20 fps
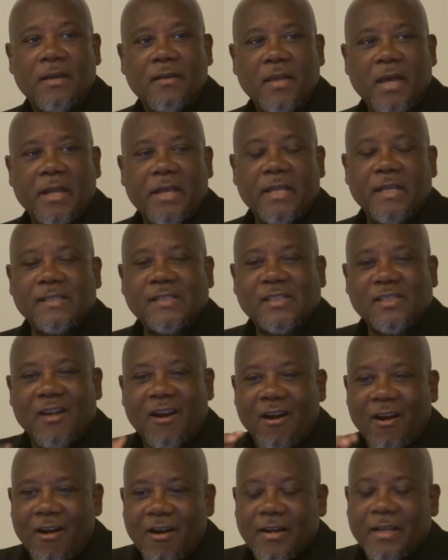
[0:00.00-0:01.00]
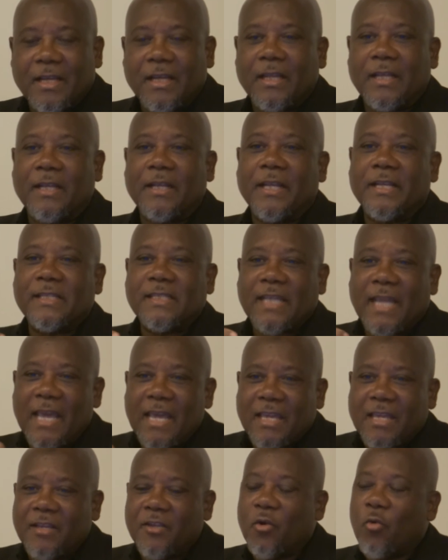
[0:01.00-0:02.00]
that is targeting and
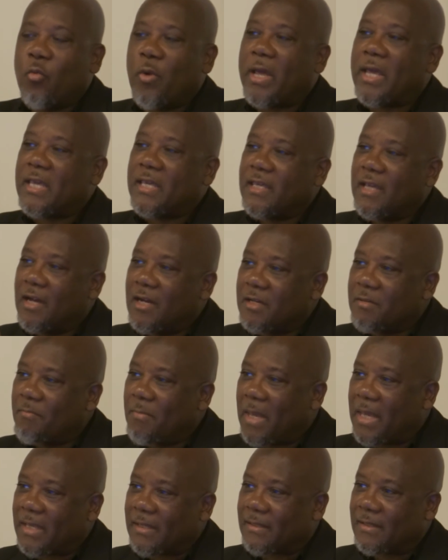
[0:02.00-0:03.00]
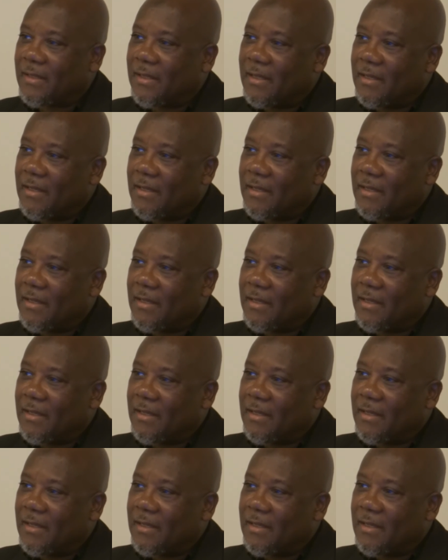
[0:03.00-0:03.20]
taking away young men,